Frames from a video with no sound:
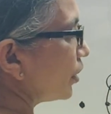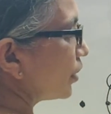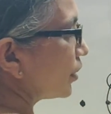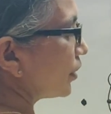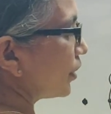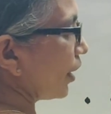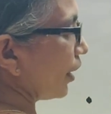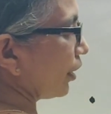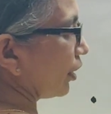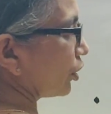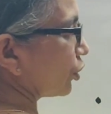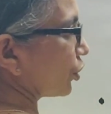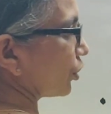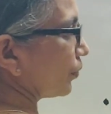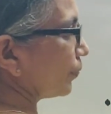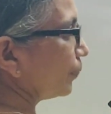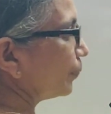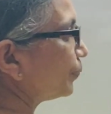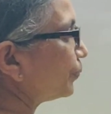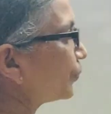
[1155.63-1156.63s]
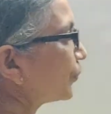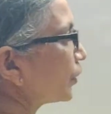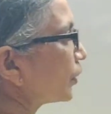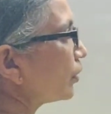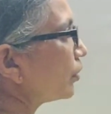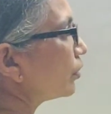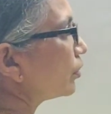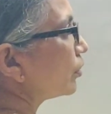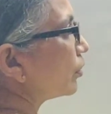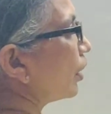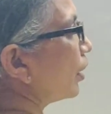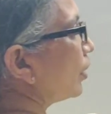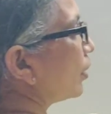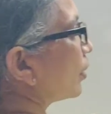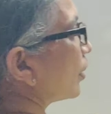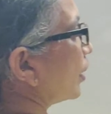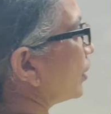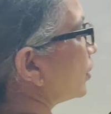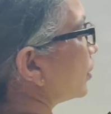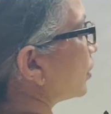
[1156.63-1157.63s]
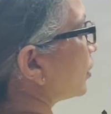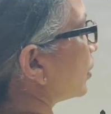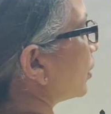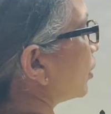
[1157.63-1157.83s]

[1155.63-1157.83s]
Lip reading: in this direction. I'll write